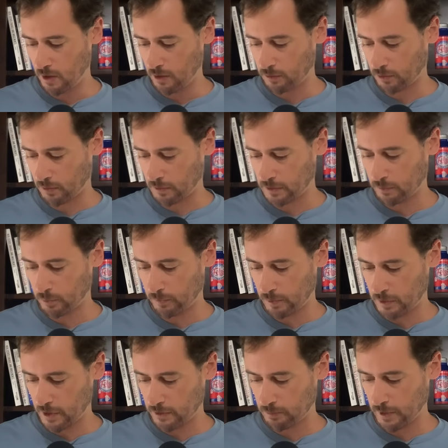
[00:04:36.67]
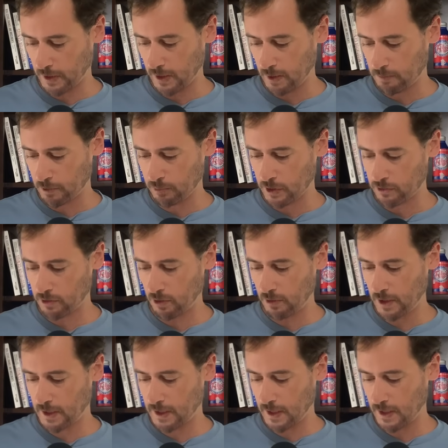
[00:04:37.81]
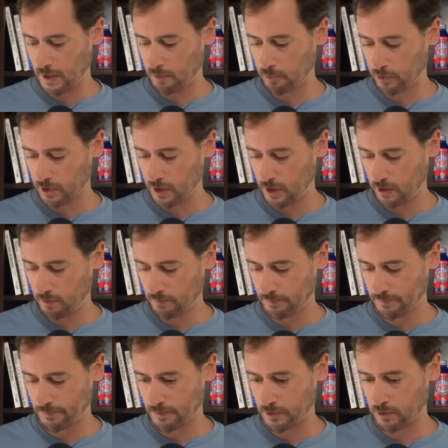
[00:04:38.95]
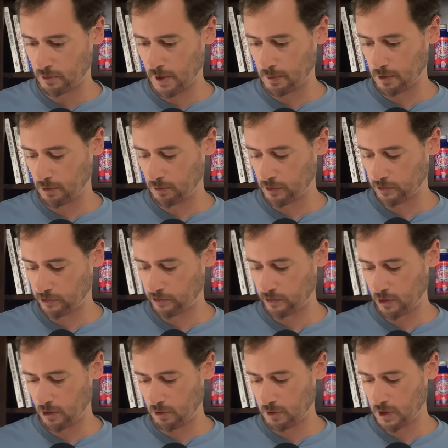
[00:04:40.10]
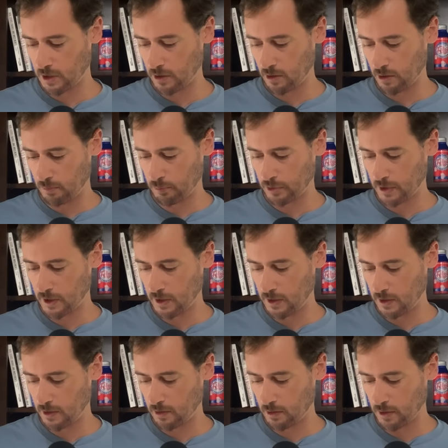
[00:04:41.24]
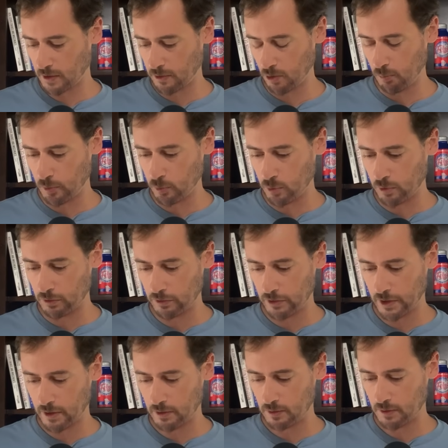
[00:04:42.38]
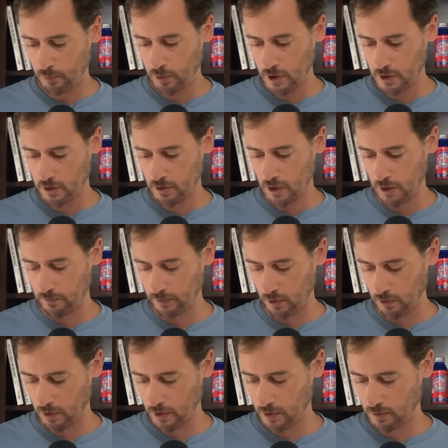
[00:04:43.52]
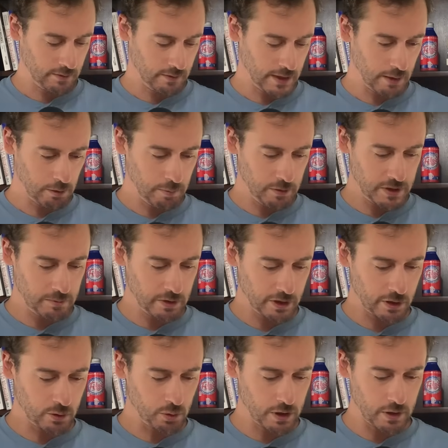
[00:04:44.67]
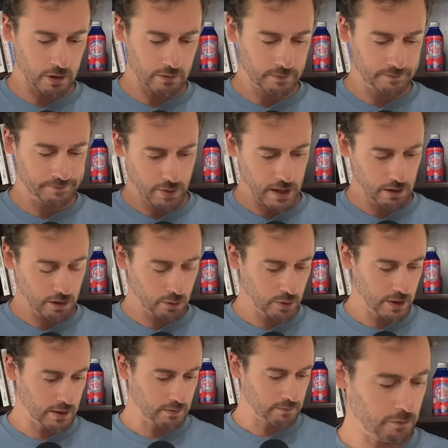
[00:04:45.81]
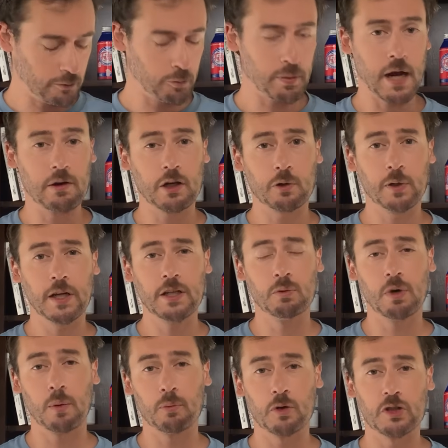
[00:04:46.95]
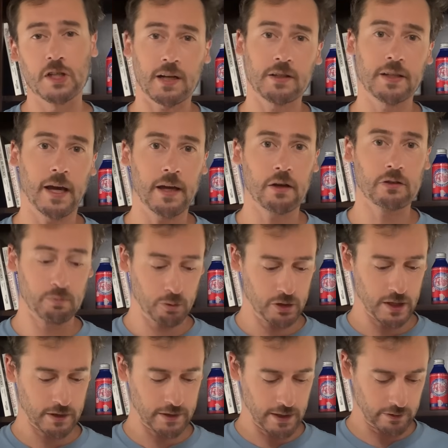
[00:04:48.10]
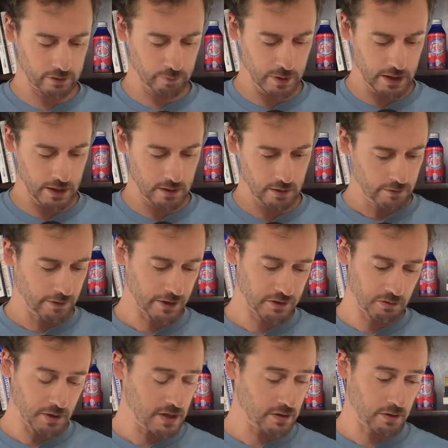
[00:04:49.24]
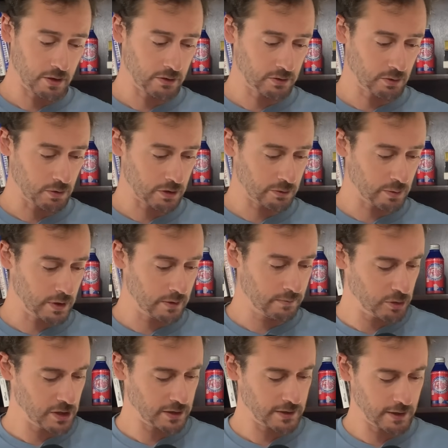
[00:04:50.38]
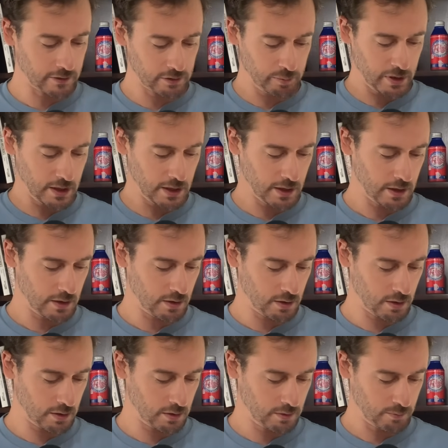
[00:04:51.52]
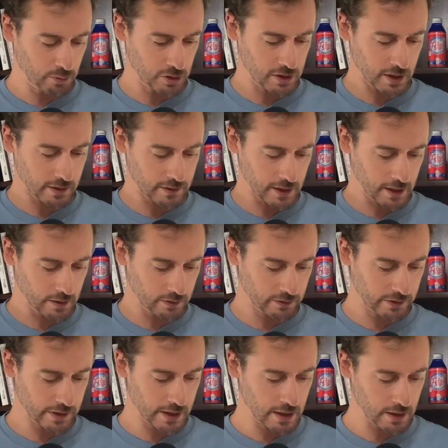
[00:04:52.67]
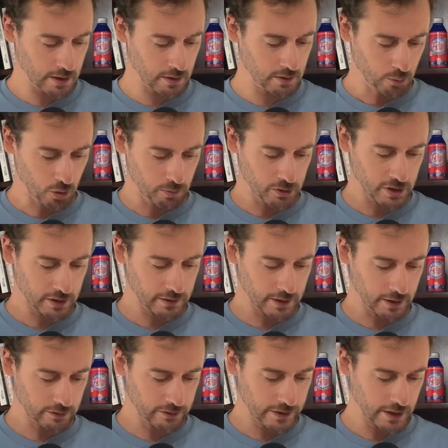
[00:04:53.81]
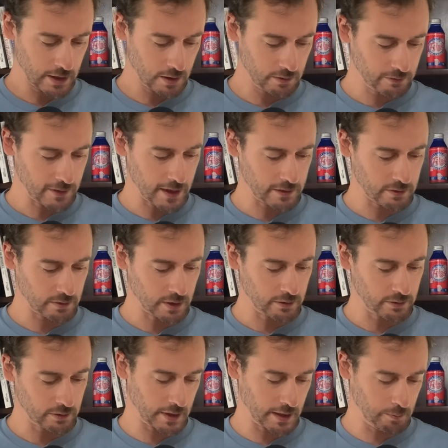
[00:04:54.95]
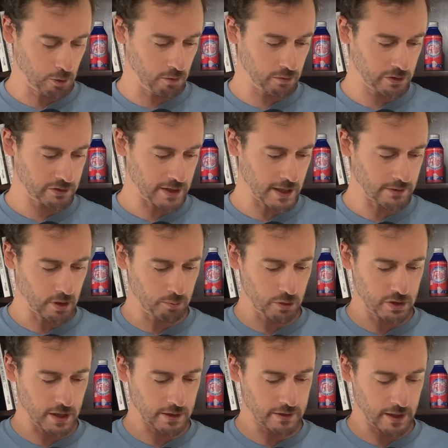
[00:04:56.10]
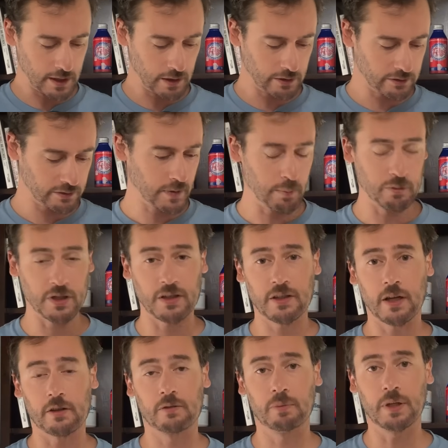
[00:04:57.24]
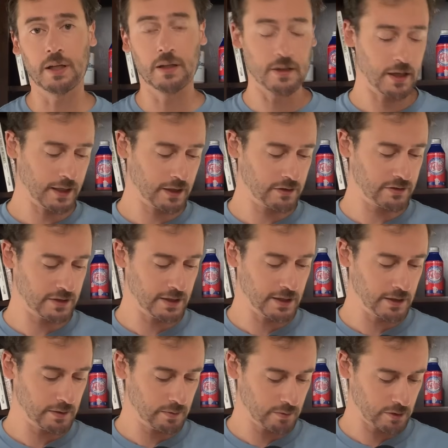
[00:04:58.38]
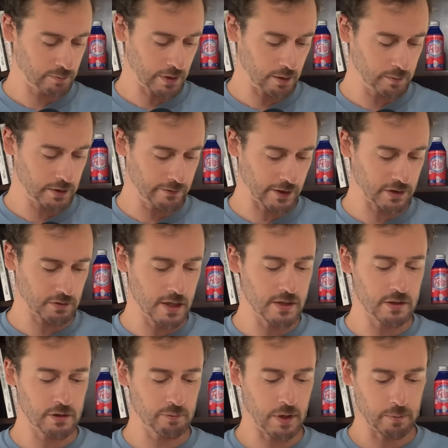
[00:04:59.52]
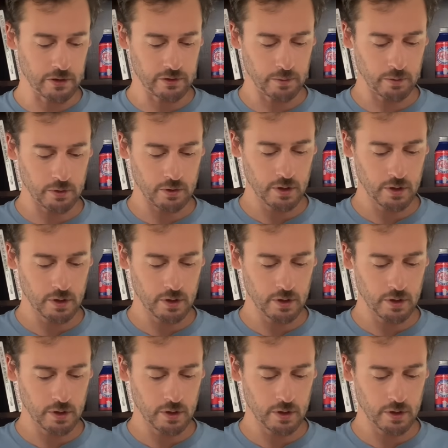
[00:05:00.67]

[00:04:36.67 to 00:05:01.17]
Soul Harvest has 25% chance of making enemies bleed. So you're already getting bleed. So I'm going slow here, bleed here, and open wounds there. Pretty straightforward. Yeah, Reaper seems like a cool hero. Pirate Queen. For Pirate Queen, you want projectiles and projectile speed. Effect duration also works well. Projectile speed here, projectiles there, more projectiles there, and fast rounds. I'm overstocked on projectiles and projectile speed. I could see there's probably effect duration is probably similar,